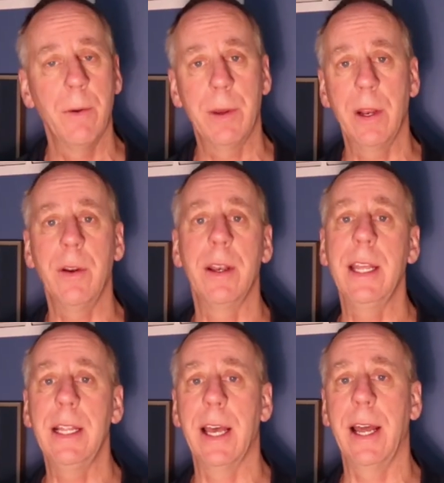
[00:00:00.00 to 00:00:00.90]
We don't
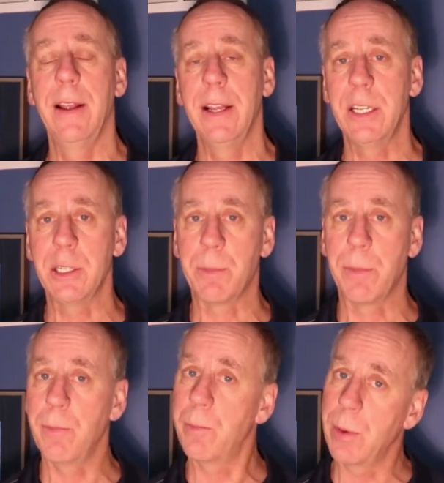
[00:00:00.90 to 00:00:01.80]
need that. Just
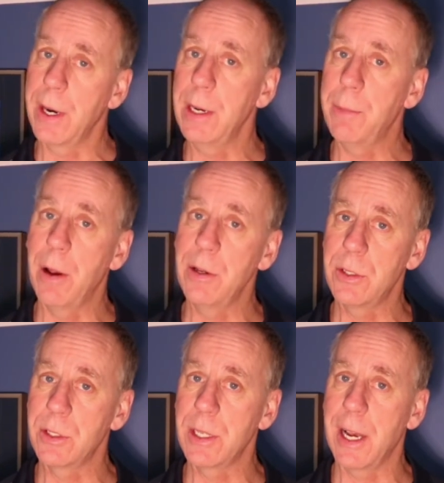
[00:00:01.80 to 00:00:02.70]
bring the
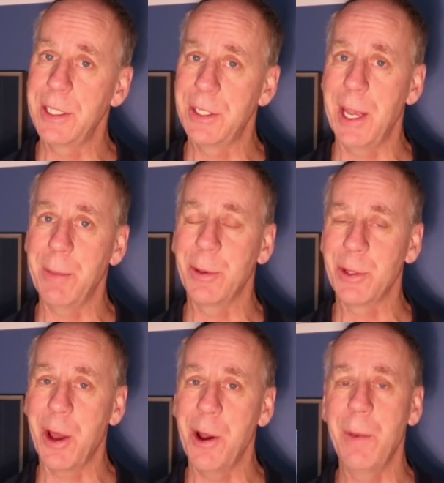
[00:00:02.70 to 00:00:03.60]
poster size
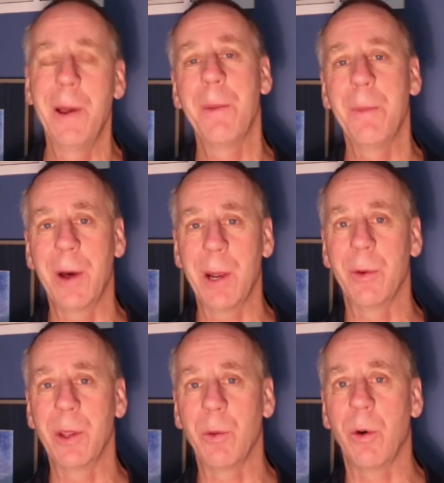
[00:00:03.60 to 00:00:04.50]
samples home, put
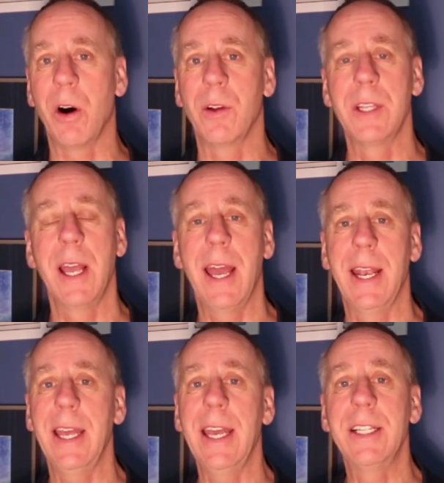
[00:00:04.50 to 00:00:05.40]
them on the walls,
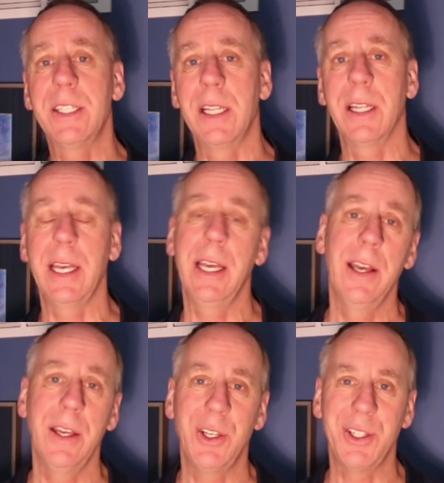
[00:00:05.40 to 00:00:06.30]
and instantly
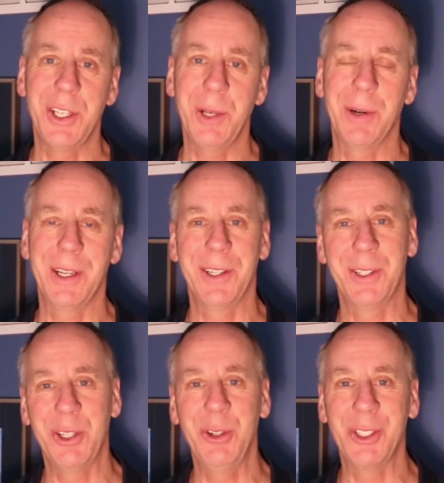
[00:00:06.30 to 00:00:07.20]
you see what
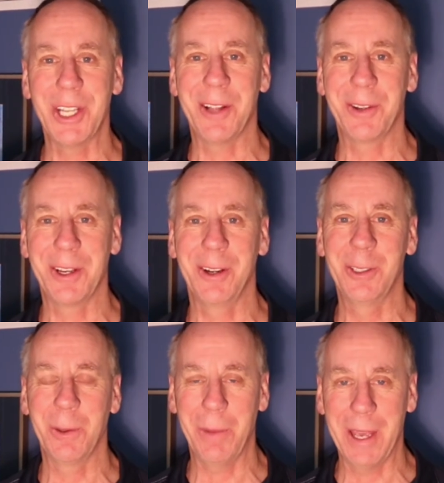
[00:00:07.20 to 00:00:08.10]
two solid
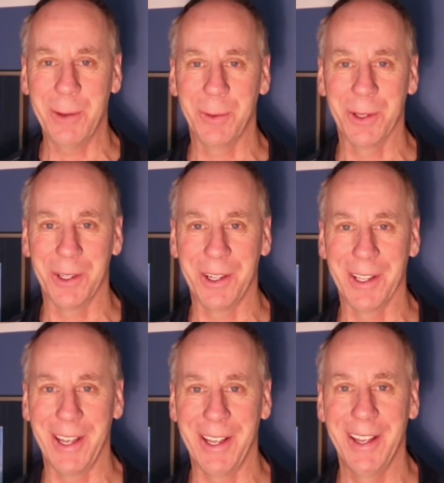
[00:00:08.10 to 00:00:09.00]
coats of paint will look
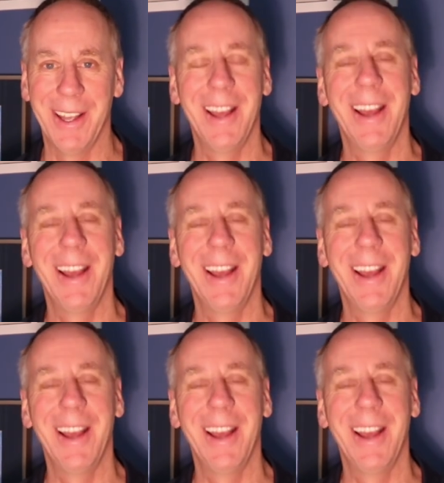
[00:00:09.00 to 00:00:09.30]
like.